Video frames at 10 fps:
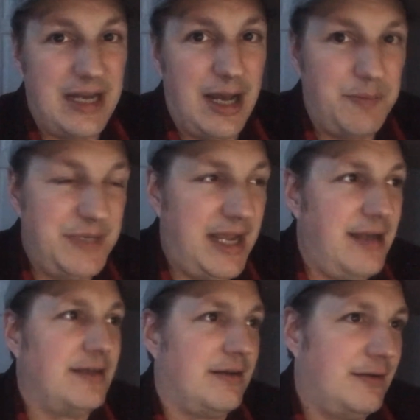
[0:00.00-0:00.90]
update
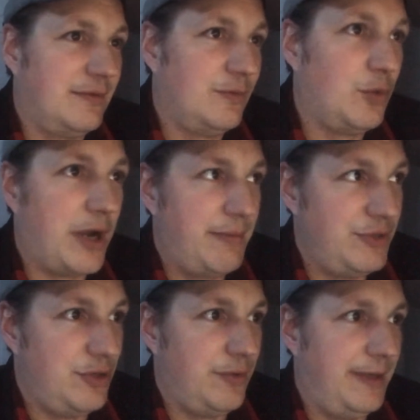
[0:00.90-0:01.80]
on what I'm
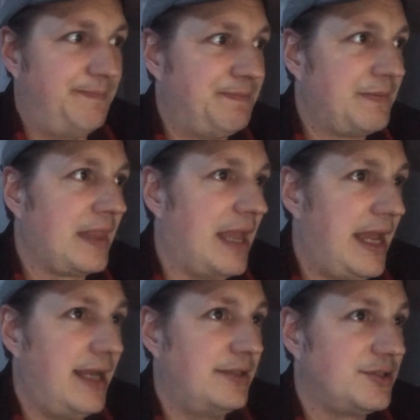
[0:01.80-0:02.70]
doing.
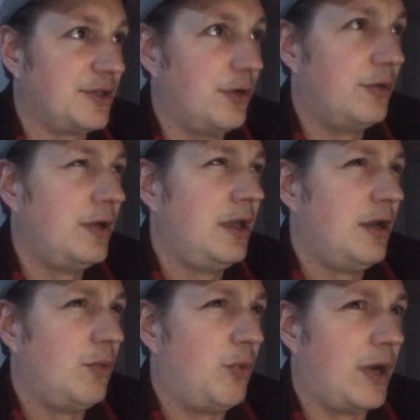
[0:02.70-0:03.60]
And so
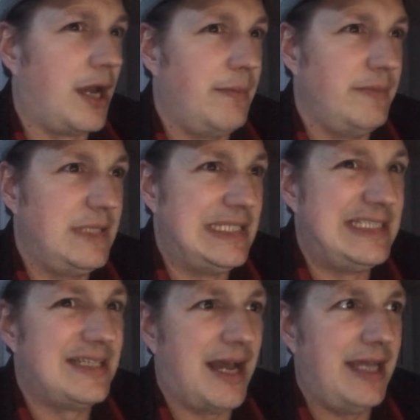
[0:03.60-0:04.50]
what I'm
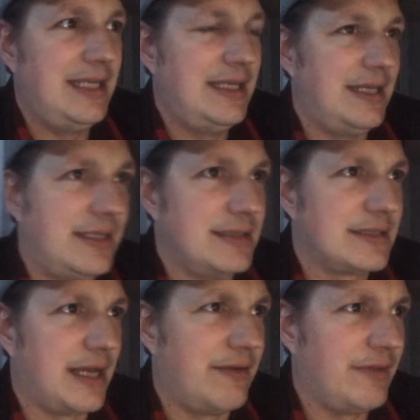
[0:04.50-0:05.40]
designing is
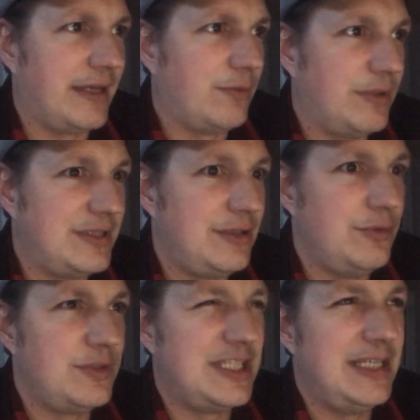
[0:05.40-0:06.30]
kind of like what you
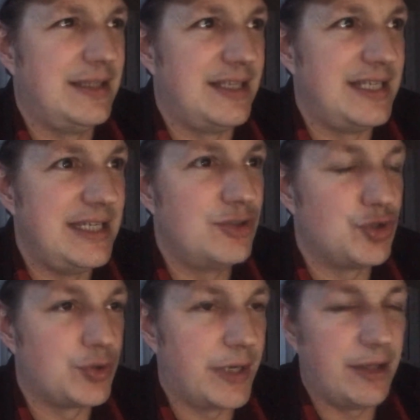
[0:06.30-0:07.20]
see in the teaser
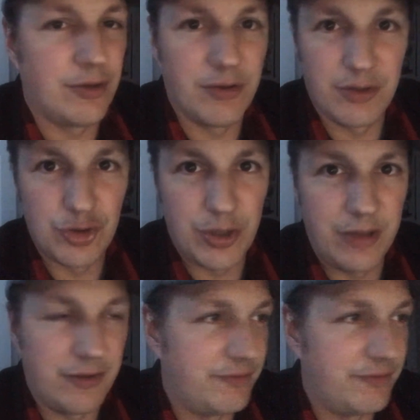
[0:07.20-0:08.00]
trailer or the trailer of